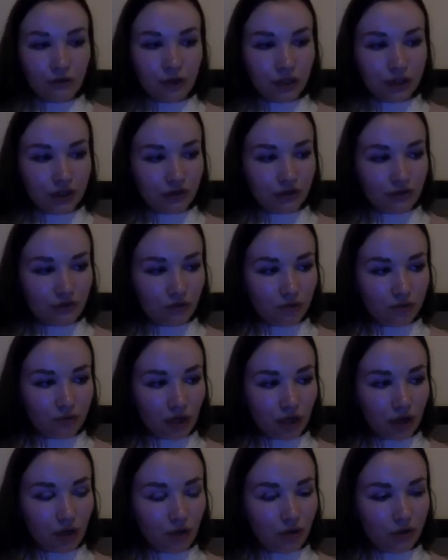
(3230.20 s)
years from
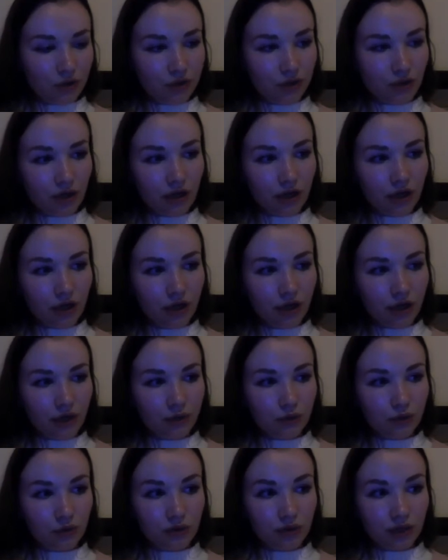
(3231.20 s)
now on, I
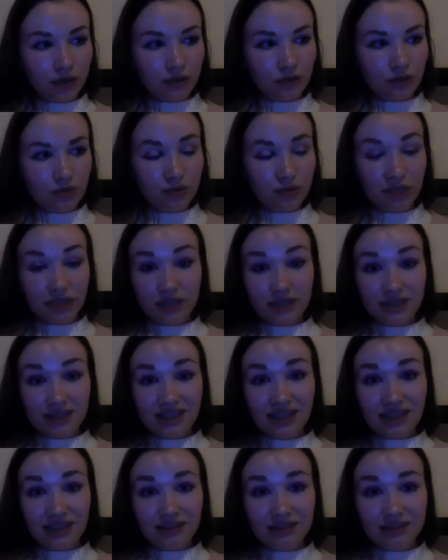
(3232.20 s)
would like to be a
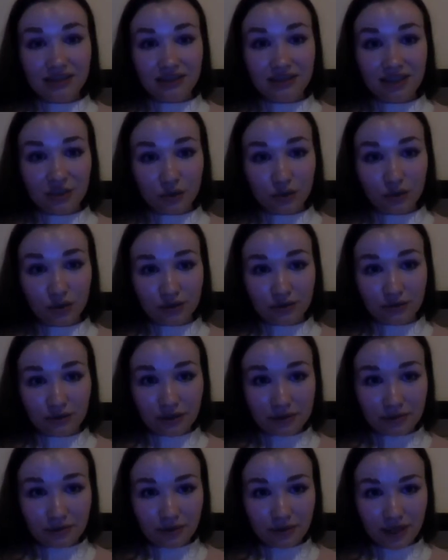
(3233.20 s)
consultant
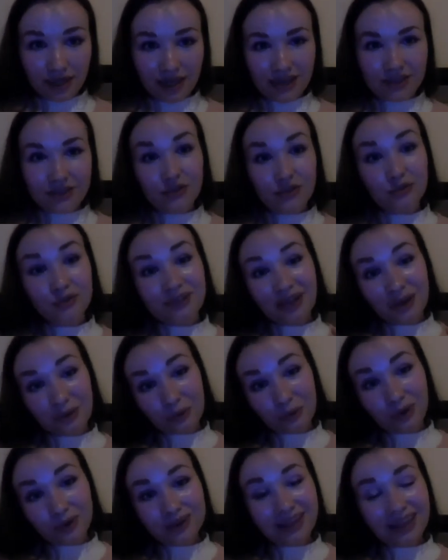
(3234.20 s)
sonographer. So
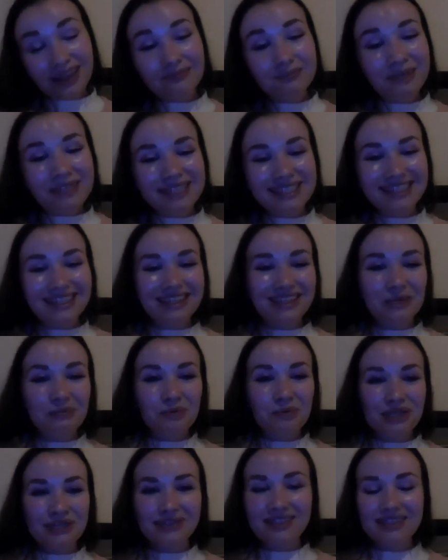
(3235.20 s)
what that basically
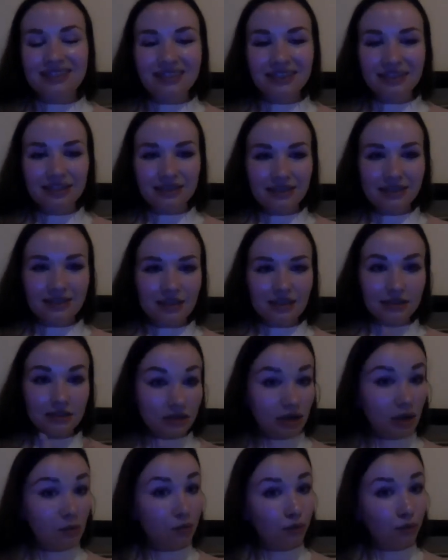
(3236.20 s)
means is at
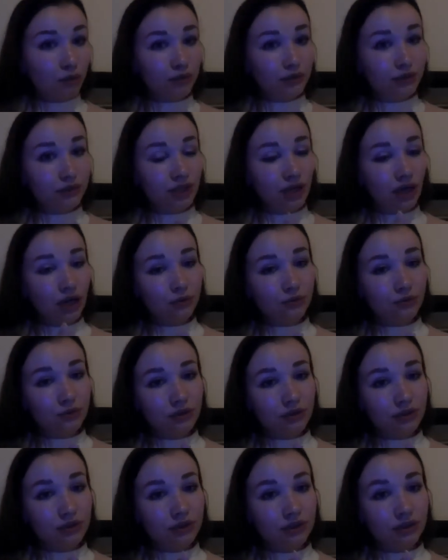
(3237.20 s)
some point I
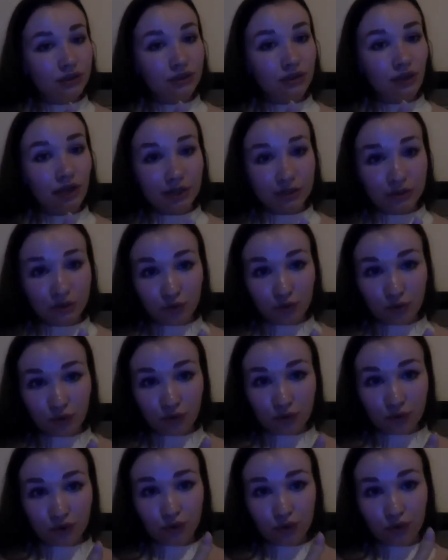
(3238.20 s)
would like to
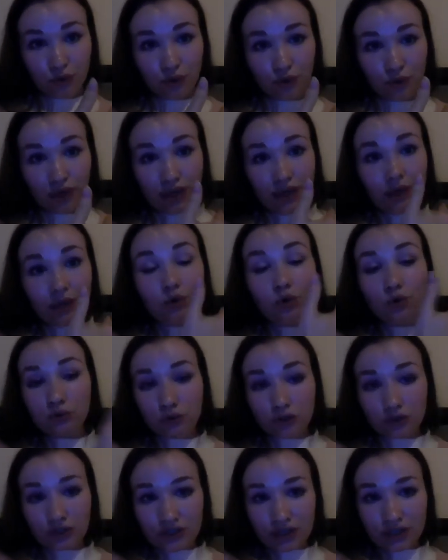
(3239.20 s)
move to
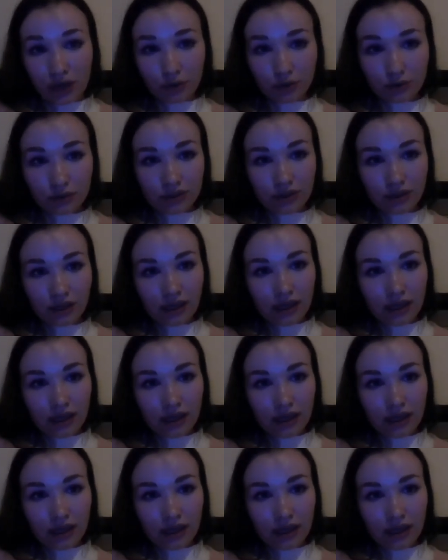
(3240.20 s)
ultrasound.